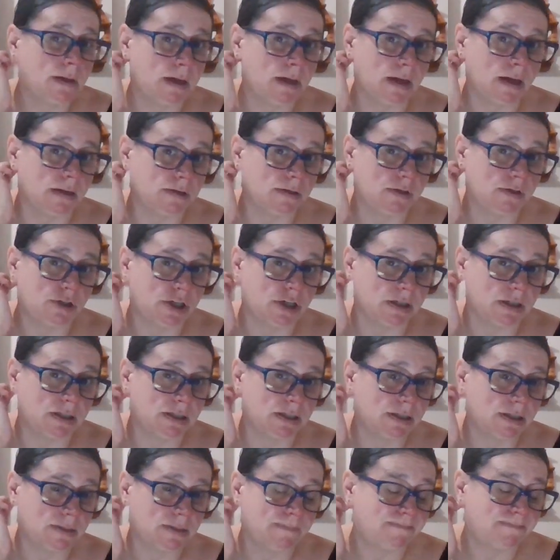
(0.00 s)
It
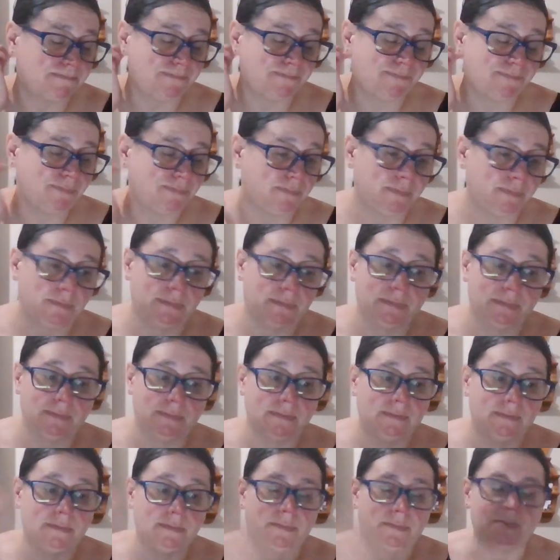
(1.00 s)
just
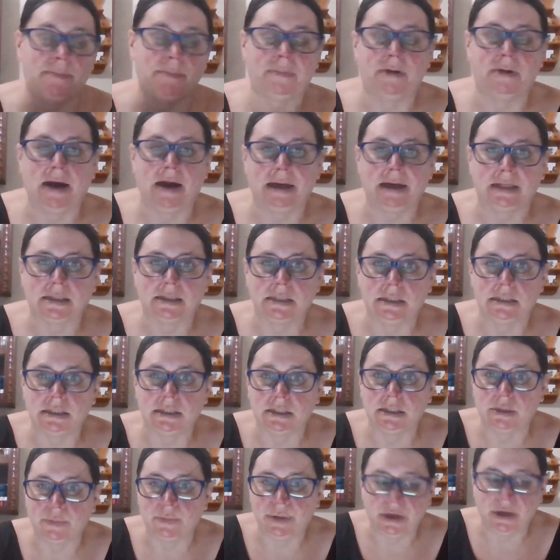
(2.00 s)
miraculously
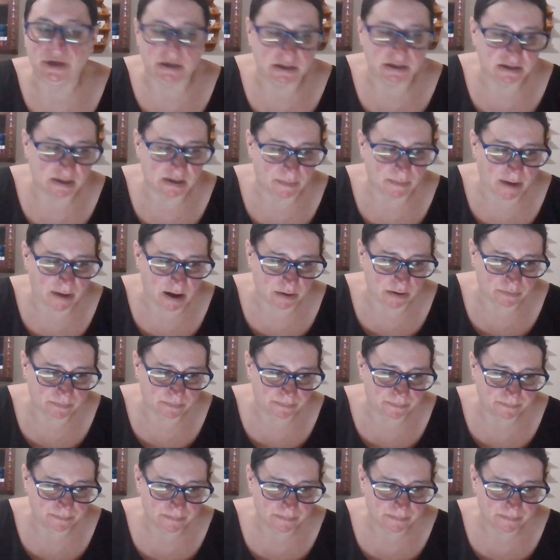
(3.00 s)
disappeared somehow.